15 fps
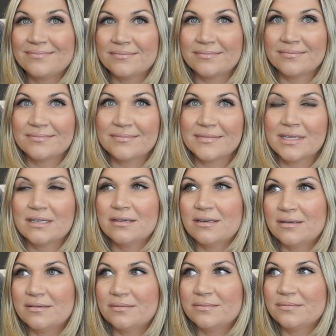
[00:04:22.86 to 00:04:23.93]

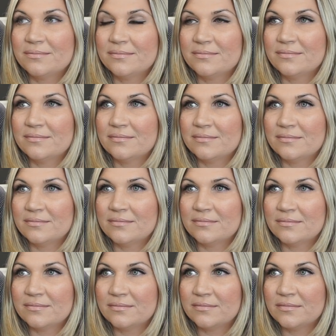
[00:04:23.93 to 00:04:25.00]

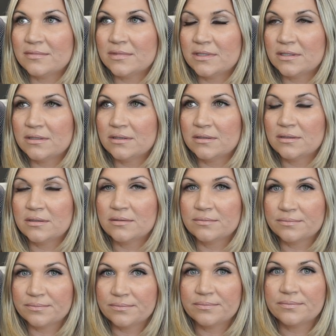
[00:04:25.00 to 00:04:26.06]

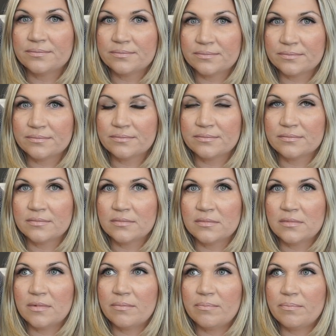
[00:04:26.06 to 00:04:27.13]

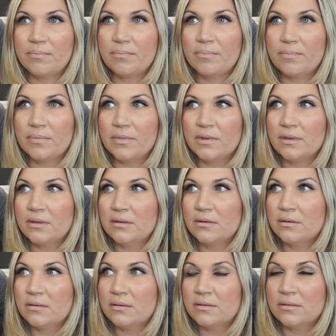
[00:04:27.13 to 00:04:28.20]

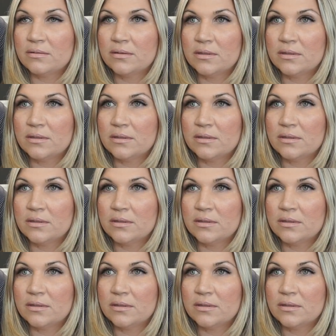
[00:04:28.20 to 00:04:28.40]
(not speaking)